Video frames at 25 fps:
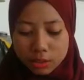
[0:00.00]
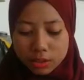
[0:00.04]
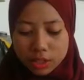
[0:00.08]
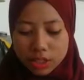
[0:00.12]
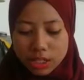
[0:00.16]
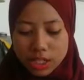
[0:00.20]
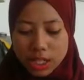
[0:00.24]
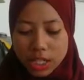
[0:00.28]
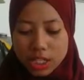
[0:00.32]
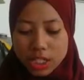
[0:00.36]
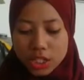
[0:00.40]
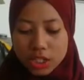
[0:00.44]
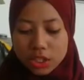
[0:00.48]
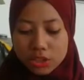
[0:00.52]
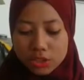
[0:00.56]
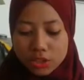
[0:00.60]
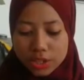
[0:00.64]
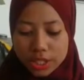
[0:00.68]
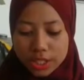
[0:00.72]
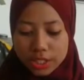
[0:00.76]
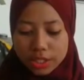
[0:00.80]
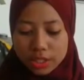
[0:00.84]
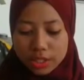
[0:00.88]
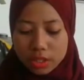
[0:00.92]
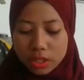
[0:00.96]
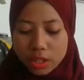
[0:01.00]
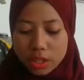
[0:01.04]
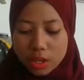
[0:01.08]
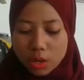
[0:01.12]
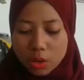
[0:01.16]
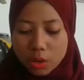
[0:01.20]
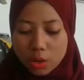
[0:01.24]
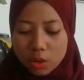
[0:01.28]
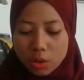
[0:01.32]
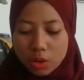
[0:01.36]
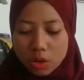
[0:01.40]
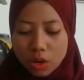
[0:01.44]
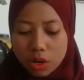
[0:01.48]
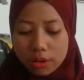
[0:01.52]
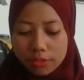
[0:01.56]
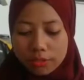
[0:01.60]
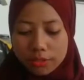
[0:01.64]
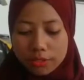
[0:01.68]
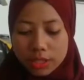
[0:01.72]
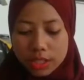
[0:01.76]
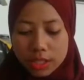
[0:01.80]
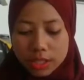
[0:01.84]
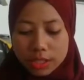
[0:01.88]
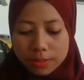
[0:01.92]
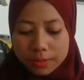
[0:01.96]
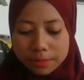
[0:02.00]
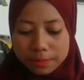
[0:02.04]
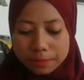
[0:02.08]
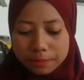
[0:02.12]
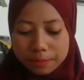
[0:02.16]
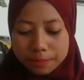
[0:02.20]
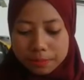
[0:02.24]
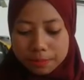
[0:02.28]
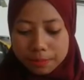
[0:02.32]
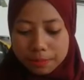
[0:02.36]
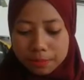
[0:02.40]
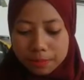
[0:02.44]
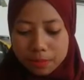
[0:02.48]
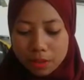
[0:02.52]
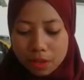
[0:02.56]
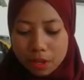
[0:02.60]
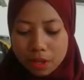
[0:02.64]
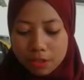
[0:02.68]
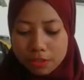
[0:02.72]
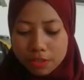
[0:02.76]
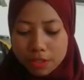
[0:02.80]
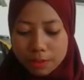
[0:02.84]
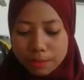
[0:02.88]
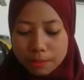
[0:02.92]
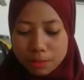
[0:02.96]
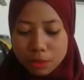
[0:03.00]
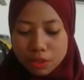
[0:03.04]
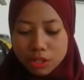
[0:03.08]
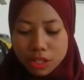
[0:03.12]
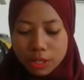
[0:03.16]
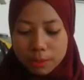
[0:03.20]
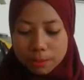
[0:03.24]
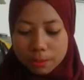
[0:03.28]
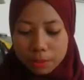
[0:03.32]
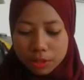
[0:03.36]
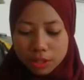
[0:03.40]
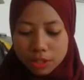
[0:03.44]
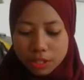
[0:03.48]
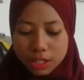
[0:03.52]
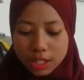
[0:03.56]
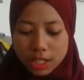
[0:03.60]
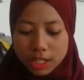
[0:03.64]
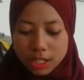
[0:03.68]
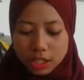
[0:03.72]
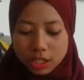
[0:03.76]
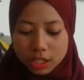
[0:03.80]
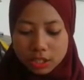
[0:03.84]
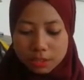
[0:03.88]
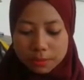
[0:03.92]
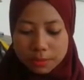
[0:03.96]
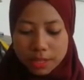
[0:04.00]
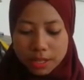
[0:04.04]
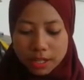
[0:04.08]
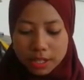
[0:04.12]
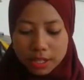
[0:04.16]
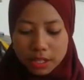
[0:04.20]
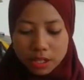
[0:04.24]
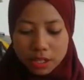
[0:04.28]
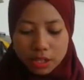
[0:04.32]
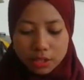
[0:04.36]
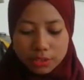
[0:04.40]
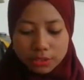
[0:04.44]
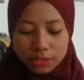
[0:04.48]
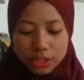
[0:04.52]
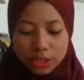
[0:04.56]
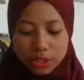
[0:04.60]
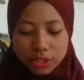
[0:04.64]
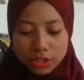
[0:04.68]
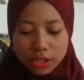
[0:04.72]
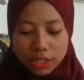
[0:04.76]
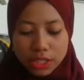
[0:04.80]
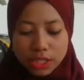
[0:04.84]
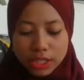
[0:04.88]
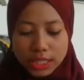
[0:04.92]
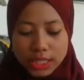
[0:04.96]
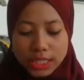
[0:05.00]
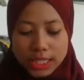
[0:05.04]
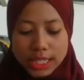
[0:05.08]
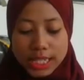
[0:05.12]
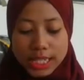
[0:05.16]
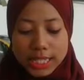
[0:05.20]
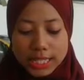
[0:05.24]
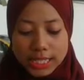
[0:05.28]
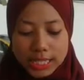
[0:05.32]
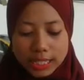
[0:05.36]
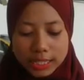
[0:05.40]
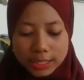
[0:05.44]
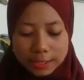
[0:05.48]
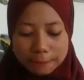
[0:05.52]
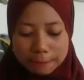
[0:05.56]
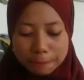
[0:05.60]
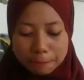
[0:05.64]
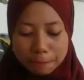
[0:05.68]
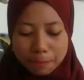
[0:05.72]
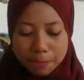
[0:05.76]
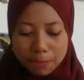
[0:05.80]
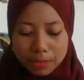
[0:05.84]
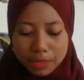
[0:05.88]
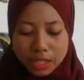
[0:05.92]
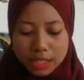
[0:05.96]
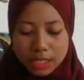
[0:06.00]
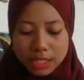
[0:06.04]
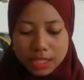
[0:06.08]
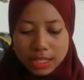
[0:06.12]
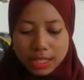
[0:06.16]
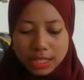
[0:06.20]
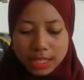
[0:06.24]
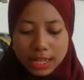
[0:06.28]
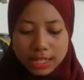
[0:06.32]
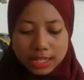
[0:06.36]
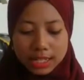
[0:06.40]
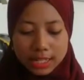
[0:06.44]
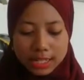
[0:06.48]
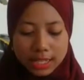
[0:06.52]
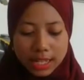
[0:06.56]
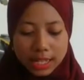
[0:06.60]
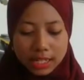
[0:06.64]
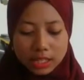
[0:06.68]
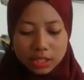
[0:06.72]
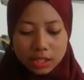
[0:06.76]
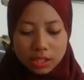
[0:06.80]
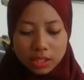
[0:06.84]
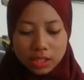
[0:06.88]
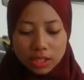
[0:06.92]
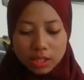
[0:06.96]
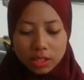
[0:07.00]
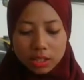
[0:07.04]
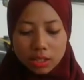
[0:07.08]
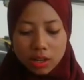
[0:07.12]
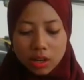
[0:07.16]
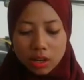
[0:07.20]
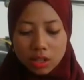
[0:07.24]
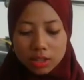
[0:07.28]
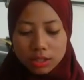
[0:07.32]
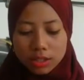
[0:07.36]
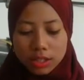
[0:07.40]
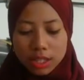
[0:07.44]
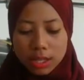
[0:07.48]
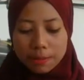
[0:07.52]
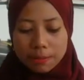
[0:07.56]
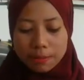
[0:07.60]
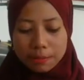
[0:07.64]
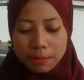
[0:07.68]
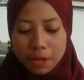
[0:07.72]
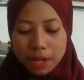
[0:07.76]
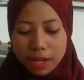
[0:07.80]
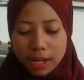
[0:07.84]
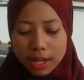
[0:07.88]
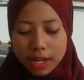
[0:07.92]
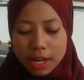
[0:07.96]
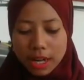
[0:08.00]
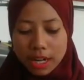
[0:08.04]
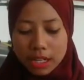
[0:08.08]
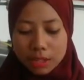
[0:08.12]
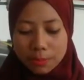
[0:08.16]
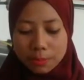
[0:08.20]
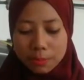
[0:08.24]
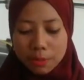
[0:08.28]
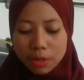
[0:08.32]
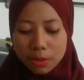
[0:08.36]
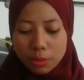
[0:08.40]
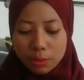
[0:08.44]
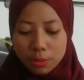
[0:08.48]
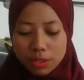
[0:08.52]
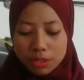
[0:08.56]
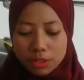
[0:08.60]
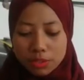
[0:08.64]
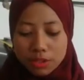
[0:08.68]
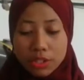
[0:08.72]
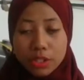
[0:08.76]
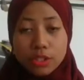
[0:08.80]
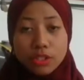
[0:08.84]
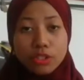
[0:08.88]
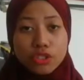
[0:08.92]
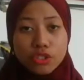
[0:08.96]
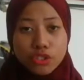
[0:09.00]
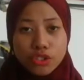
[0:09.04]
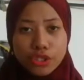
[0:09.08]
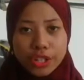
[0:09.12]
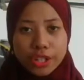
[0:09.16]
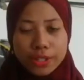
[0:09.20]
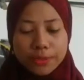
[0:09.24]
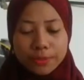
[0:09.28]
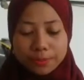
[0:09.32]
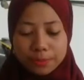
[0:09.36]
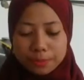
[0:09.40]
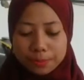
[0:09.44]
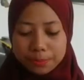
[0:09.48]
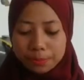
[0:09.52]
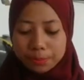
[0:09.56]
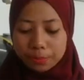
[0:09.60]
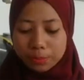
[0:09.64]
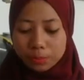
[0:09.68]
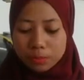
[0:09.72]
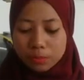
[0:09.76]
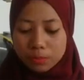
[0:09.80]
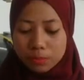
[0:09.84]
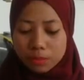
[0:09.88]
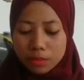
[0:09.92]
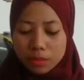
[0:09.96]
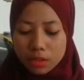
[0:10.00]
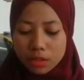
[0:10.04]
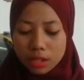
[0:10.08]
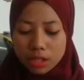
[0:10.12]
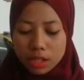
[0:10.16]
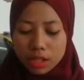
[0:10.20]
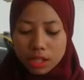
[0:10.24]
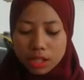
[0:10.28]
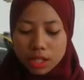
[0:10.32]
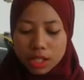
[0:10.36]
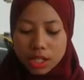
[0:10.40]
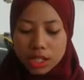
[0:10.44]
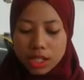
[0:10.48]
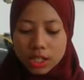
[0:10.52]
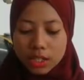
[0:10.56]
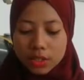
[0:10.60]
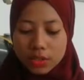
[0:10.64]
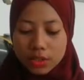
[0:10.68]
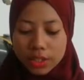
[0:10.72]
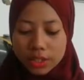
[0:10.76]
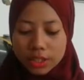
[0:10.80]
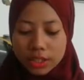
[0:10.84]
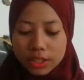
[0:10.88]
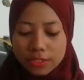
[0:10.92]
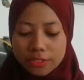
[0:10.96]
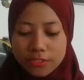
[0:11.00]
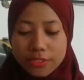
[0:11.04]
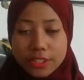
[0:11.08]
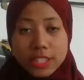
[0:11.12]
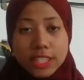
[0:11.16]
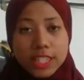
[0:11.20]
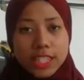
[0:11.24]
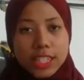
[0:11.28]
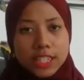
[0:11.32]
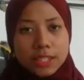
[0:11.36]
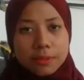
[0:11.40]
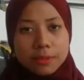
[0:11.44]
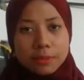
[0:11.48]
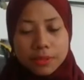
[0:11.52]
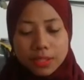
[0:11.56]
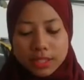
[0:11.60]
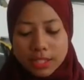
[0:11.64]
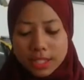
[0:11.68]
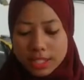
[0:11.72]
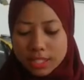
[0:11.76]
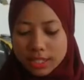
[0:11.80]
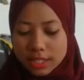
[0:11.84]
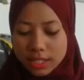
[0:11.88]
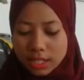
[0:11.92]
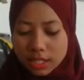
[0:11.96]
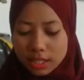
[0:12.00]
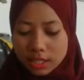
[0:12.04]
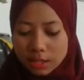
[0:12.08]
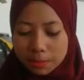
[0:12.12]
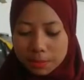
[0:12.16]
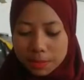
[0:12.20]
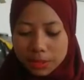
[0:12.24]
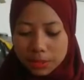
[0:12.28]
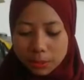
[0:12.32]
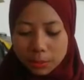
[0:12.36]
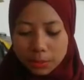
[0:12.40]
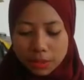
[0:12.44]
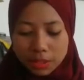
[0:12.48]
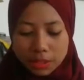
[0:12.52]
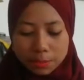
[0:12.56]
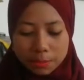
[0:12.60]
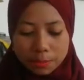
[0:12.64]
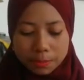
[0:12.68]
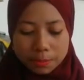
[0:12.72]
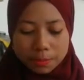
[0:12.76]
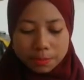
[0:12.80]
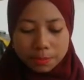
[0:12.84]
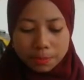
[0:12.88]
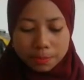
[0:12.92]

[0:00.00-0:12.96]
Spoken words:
to international trade. Of the most important natural barrier of the trade is distance, just as tax on import and export will reduce trade. A greater physical distance between